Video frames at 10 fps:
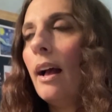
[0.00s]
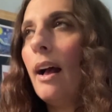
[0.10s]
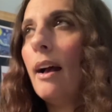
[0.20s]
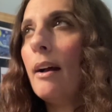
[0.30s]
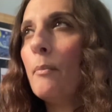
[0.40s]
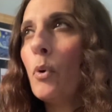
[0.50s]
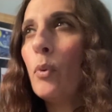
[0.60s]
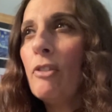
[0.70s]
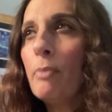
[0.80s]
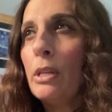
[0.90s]
Um,
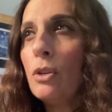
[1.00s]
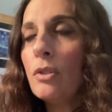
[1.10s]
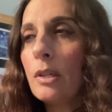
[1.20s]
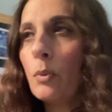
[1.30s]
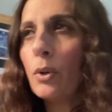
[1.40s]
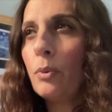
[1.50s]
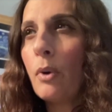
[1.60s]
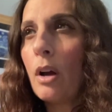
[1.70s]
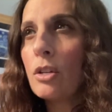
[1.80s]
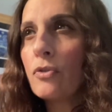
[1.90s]
we've been using World
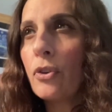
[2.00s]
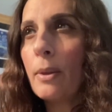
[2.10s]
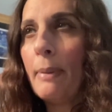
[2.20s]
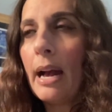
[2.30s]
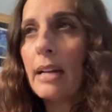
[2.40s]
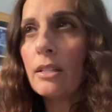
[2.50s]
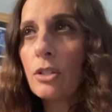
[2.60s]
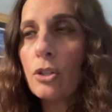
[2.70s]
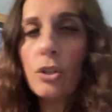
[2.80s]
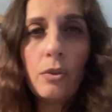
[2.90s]
Watch for the
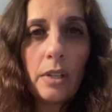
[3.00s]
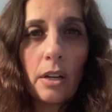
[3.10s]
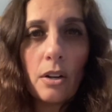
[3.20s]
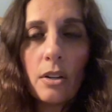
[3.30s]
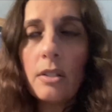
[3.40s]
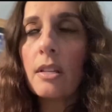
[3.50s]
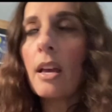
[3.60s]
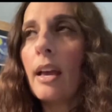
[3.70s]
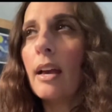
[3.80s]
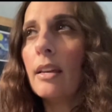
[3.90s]
past two years,
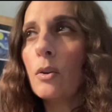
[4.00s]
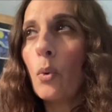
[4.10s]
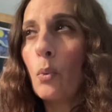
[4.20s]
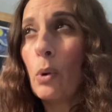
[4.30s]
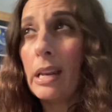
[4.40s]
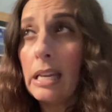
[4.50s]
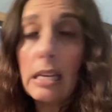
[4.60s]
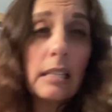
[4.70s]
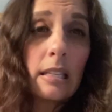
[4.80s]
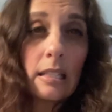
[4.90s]
and what it
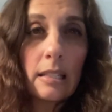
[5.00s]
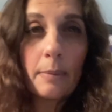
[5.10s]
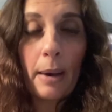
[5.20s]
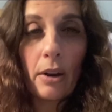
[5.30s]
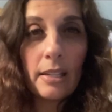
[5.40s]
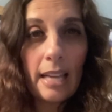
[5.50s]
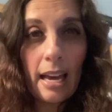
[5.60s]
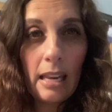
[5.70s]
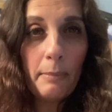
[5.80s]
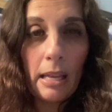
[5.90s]
is is it's about a
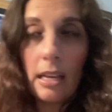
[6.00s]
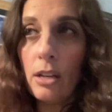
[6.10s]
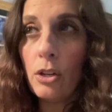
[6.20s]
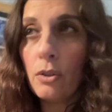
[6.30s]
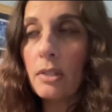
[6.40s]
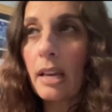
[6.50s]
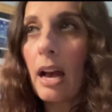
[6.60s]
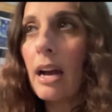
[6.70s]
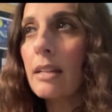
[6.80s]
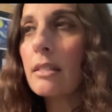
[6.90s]
10 minute
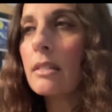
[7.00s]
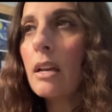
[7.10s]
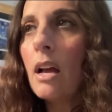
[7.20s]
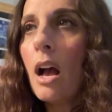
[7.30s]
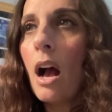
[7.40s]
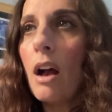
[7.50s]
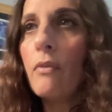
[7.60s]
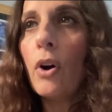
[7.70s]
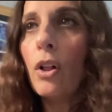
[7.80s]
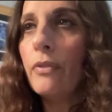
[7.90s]
newscast of
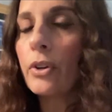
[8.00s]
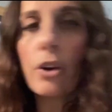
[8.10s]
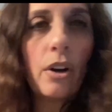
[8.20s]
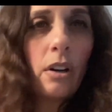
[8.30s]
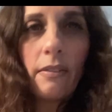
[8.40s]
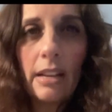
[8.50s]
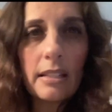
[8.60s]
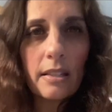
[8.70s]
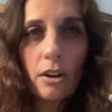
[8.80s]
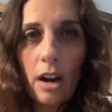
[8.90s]
all of the current events
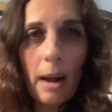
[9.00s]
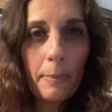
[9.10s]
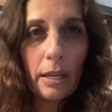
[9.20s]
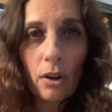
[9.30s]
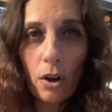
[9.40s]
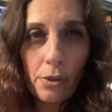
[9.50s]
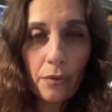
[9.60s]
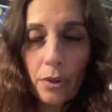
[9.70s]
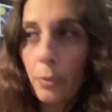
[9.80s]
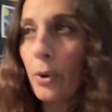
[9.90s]
that are happening all over
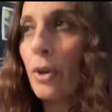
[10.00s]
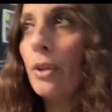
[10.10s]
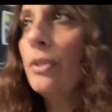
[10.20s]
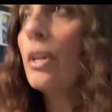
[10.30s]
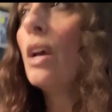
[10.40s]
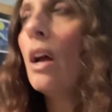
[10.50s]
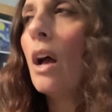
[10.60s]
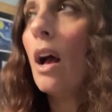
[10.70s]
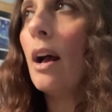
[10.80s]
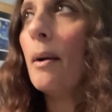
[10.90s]
the world.
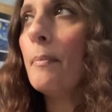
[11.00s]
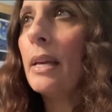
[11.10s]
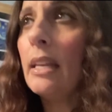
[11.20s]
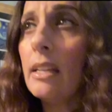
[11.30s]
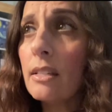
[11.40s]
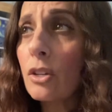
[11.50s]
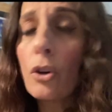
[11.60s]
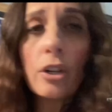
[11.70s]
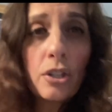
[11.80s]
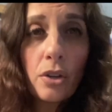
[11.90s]
Um, it is a
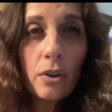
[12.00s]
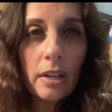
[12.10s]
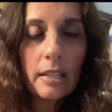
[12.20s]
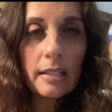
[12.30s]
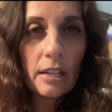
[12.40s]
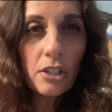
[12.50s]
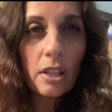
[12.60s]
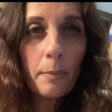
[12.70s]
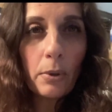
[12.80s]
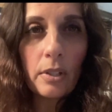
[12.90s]
Christian organization
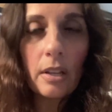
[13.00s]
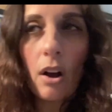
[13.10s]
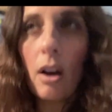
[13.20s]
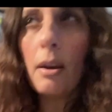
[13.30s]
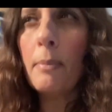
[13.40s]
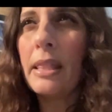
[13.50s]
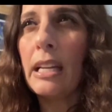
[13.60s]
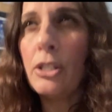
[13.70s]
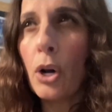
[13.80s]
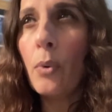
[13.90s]
that puts it on, but they
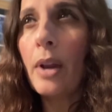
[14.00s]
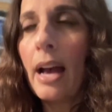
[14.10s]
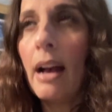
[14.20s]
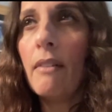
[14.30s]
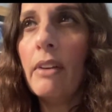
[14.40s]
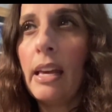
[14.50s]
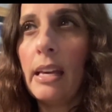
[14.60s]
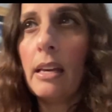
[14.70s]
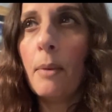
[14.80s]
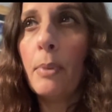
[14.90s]
don't have
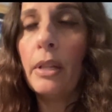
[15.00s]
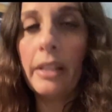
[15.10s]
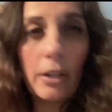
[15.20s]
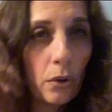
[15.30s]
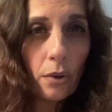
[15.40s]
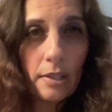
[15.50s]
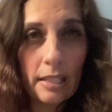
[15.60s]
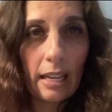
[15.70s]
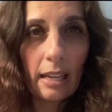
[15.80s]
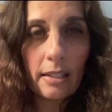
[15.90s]
a political
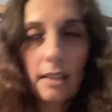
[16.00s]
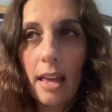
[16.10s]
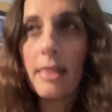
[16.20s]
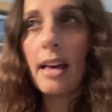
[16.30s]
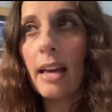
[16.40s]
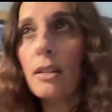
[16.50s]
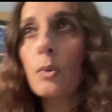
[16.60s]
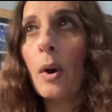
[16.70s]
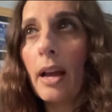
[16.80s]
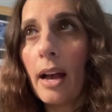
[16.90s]
slant, and that is
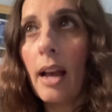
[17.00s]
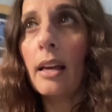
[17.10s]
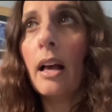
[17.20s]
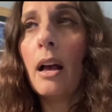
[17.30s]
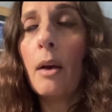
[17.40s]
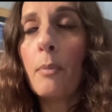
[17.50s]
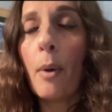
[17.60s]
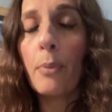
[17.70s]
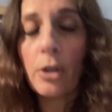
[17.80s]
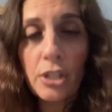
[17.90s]
why I
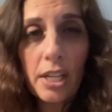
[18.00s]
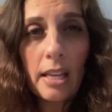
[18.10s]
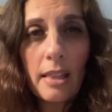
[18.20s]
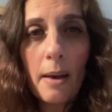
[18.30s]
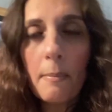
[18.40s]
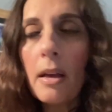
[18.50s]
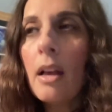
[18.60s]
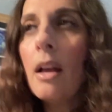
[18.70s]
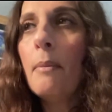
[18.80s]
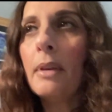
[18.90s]
appreciate them
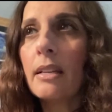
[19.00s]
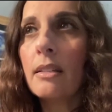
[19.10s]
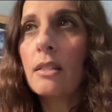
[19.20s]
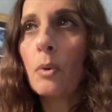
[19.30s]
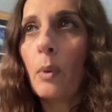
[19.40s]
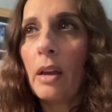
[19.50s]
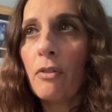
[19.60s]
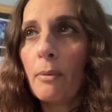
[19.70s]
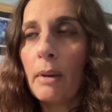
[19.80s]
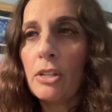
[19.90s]
because it's a way
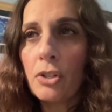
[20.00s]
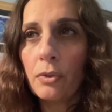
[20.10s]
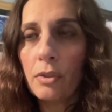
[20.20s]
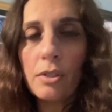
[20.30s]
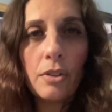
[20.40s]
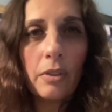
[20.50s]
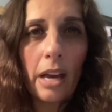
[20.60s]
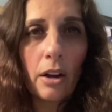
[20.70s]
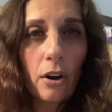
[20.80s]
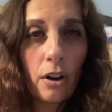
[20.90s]
for my children to
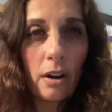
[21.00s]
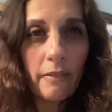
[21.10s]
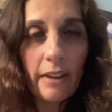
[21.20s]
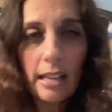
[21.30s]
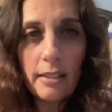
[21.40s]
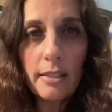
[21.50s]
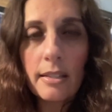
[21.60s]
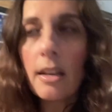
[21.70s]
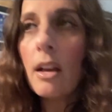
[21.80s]
get current events